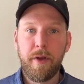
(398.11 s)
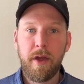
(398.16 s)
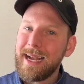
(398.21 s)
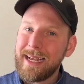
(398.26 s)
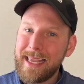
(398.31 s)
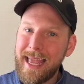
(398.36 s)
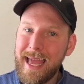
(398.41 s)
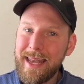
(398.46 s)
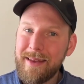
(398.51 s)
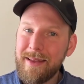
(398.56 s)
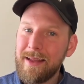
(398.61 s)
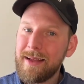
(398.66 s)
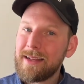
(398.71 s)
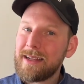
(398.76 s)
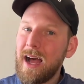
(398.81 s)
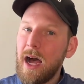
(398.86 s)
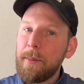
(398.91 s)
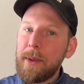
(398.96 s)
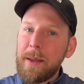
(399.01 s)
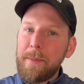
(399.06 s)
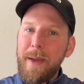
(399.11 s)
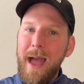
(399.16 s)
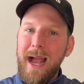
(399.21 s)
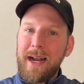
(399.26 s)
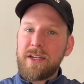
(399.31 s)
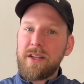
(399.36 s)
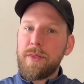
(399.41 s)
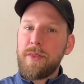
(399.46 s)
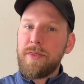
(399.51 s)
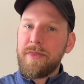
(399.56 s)
Again, coming back
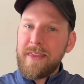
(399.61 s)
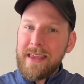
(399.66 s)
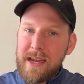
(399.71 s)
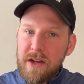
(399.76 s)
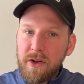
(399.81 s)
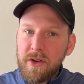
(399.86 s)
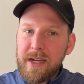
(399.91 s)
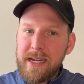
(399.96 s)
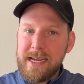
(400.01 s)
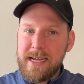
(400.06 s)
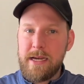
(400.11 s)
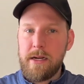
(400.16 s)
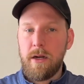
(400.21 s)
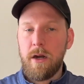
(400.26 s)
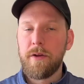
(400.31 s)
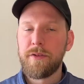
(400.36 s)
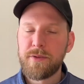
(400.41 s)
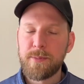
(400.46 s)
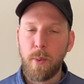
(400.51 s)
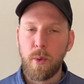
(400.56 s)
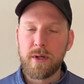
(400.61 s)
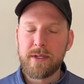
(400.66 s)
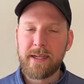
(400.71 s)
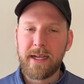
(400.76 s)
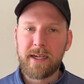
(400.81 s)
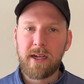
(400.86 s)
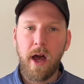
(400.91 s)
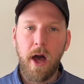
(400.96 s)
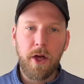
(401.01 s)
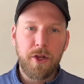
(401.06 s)
to theory here of sports
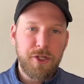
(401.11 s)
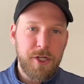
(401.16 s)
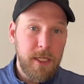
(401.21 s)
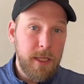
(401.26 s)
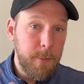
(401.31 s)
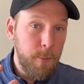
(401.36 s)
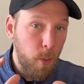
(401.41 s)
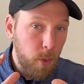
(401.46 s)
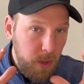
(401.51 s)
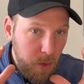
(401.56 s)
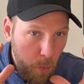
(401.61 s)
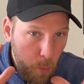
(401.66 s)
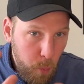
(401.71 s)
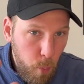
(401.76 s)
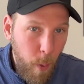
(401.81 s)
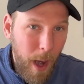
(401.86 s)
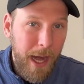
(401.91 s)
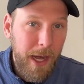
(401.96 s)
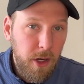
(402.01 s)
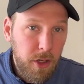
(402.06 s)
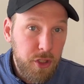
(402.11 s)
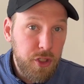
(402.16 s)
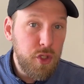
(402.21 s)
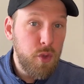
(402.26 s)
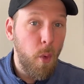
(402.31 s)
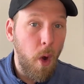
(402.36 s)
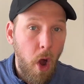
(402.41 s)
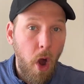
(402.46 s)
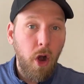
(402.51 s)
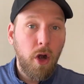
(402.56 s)
psychology, the more aware you
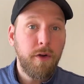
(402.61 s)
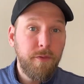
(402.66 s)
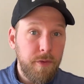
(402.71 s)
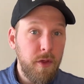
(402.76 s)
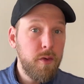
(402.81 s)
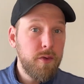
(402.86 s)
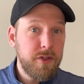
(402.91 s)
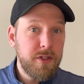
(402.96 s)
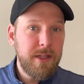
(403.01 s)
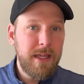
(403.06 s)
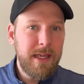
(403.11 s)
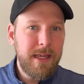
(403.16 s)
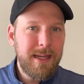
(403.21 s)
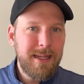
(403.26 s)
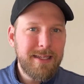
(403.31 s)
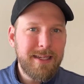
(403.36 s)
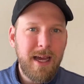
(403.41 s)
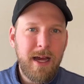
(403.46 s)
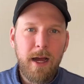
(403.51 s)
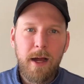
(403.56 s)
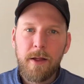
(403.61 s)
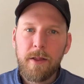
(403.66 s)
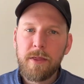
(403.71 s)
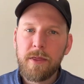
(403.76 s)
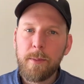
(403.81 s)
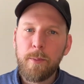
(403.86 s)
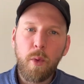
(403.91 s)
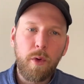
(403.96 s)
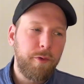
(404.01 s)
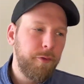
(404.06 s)
are of those things, the
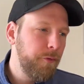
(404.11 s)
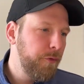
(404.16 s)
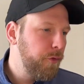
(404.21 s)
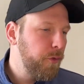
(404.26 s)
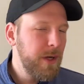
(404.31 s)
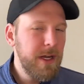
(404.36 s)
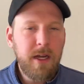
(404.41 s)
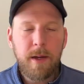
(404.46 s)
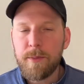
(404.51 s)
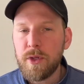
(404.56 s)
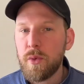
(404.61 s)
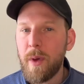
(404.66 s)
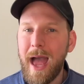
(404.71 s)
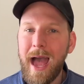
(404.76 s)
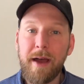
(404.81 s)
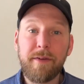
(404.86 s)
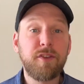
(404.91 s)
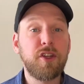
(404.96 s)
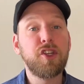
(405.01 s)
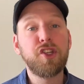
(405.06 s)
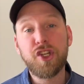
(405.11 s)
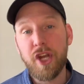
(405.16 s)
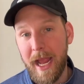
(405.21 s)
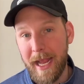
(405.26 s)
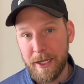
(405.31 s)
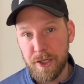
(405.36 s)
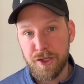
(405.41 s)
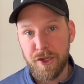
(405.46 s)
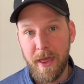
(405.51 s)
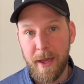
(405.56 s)
more freedom you have to
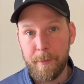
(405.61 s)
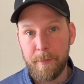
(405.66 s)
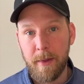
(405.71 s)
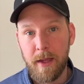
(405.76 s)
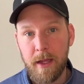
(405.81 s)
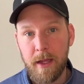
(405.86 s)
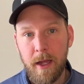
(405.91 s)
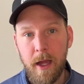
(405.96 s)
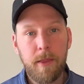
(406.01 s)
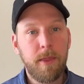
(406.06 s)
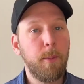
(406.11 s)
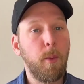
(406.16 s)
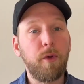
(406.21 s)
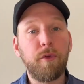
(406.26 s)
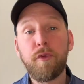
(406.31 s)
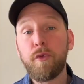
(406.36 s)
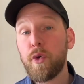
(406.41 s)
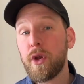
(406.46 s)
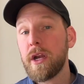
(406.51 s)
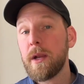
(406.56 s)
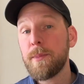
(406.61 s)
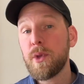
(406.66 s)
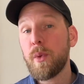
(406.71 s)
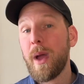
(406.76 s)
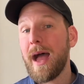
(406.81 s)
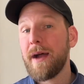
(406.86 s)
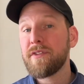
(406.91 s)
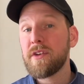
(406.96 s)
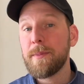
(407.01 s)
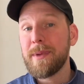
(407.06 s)
change them, the more freedom you
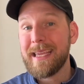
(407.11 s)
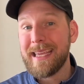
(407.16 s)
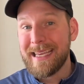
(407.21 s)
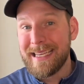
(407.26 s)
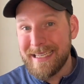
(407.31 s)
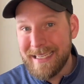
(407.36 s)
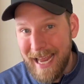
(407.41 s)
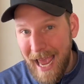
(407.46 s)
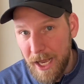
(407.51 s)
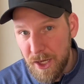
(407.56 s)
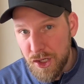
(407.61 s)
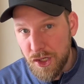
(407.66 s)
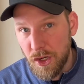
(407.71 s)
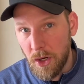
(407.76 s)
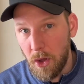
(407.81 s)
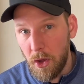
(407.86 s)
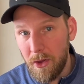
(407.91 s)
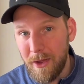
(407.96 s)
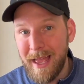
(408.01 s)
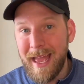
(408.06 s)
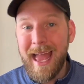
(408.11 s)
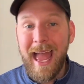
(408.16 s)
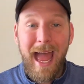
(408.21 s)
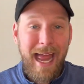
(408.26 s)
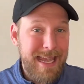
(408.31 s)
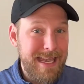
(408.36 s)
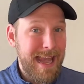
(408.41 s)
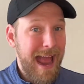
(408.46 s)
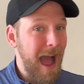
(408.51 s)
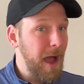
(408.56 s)
have to be intentional.
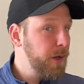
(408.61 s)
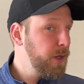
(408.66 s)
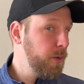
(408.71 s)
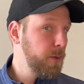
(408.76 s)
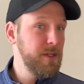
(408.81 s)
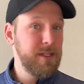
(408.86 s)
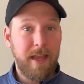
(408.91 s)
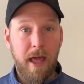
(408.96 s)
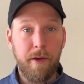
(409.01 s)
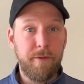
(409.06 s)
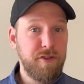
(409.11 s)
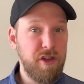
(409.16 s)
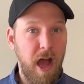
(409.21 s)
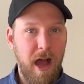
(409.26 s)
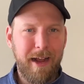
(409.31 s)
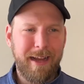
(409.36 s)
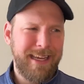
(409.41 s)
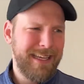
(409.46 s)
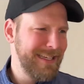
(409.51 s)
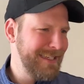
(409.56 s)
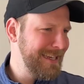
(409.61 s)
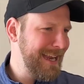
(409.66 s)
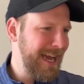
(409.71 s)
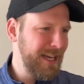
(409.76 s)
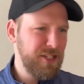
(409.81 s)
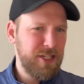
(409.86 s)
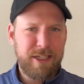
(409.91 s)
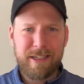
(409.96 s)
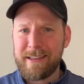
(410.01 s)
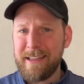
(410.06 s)
And now your self-talk is not
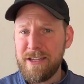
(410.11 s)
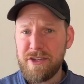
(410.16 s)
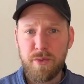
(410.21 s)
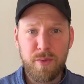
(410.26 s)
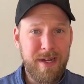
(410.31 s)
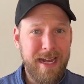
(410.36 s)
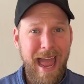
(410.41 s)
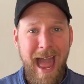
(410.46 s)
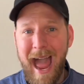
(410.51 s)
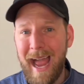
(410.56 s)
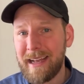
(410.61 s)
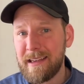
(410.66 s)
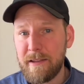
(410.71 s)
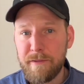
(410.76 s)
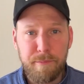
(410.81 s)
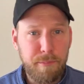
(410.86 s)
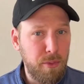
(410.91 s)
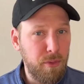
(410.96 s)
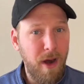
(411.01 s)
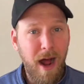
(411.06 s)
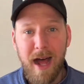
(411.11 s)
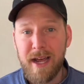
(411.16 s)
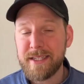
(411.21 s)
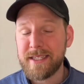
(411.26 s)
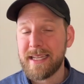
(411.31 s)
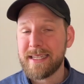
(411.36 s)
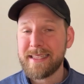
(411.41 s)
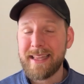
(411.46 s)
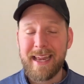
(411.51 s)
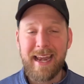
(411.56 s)
just this reactive
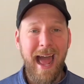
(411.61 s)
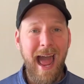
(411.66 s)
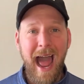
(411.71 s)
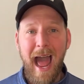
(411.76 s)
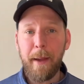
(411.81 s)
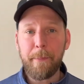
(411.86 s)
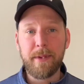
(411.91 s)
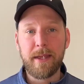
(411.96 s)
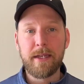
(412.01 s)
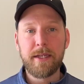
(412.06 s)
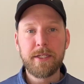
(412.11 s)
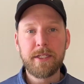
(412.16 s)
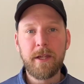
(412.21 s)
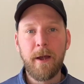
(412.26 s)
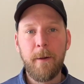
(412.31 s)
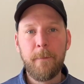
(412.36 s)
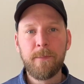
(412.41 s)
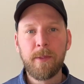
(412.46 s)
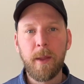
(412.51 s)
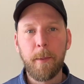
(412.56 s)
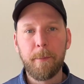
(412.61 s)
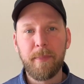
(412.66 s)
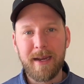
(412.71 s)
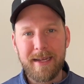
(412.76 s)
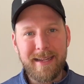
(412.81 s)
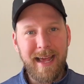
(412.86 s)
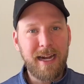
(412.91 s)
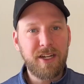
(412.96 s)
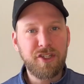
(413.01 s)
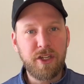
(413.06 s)
process that happens, but it's
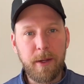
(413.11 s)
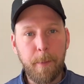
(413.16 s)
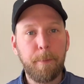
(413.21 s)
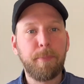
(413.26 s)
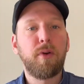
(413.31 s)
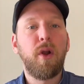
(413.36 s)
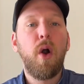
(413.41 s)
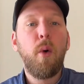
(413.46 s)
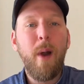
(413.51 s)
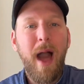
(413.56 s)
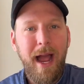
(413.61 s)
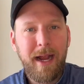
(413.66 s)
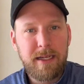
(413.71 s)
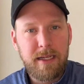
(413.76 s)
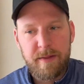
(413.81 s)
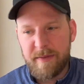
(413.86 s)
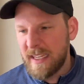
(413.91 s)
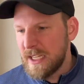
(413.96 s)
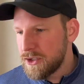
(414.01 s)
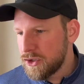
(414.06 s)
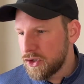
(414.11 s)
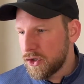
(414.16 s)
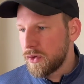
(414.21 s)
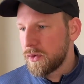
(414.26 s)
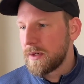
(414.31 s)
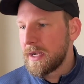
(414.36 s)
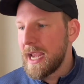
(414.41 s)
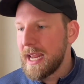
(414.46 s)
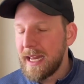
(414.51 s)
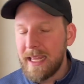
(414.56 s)
actually proactive. It's
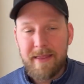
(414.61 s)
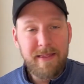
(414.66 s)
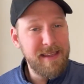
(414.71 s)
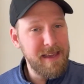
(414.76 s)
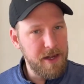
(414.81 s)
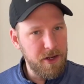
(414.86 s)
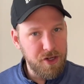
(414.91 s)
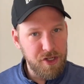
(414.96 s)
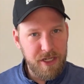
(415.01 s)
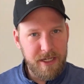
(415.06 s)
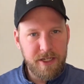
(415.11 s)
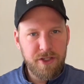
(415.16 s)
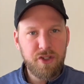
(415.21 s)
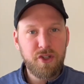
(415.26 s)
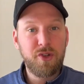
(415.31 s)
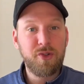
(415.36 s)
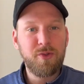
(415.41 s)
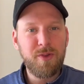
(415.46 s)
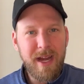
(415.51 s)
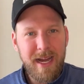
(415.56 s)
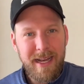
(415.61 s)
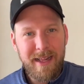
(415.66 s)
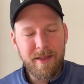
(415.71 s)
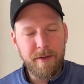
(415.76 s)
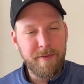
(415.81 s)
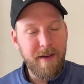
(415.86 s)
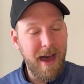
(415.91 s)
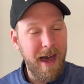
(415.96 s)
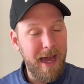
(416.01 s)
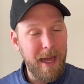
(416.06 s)
creating the energy, it's creating the
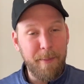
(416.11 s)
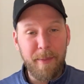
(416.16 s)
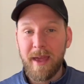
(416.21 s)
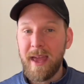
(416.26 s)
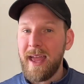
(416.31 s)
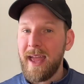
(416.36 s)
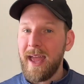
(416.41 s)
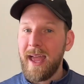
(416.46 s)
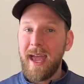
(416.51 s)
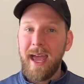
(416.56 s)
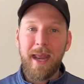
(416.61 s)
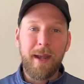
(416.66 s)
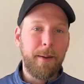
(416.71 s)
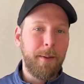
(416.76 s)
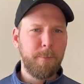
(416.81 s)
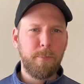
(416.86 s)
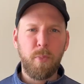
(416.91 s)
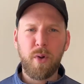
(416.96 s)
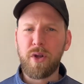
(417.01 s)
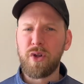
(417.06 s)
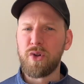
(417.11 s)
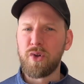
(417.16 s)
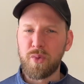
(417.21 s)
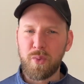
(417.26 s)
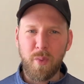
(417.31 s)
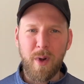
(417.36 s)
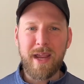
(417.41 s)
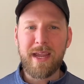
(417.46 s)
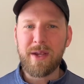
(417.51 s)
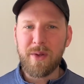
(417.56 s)
vibe. And what a
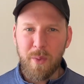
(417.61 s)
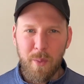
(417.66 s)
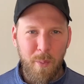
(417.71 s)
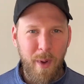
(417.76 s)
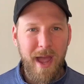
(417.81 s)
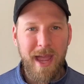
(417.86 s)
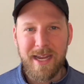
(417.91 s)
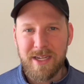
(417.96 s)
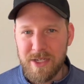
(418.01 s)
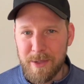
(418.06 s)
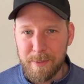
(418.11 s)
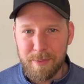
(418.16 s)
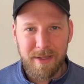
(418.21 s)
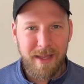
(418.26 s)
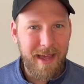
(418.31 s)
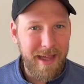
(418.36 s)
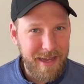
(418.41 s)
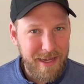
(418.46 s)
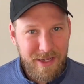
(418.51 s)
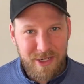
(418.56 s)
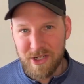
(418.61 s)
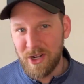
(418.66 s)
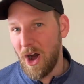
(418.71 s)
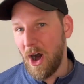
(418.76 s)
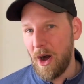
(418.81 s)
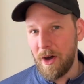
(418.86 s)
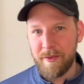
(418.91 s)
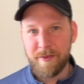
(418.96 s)
great way to play golf.